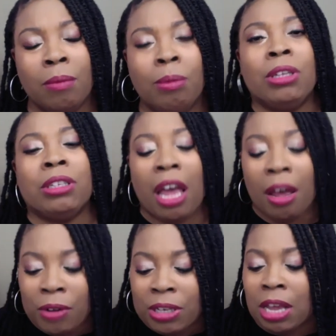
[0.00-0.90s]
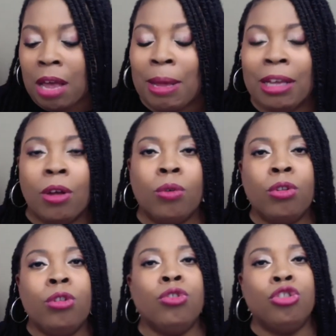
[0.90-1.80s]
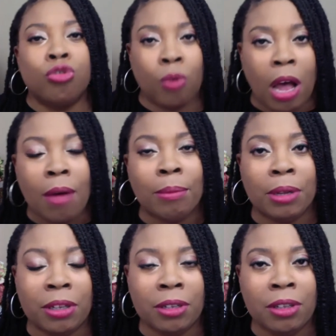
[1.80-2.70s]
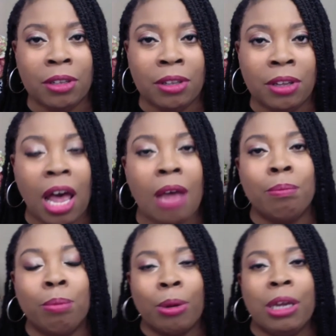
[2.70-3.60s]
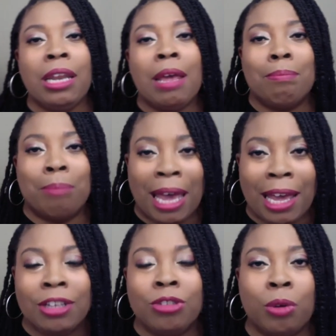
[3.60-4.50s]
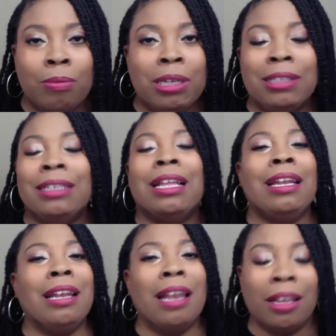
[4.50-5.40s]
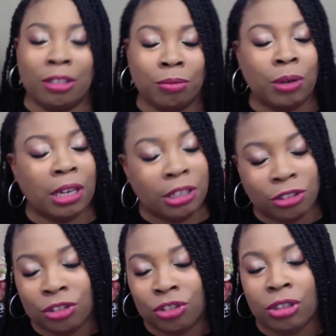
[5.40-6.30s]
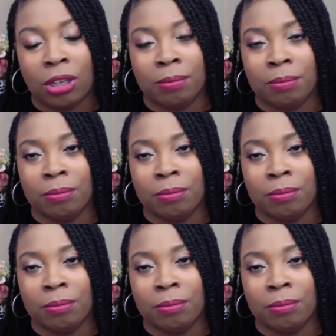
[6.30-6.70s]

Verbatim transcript: Because every time I go through drama, I bring that baggage with me to the next relationship.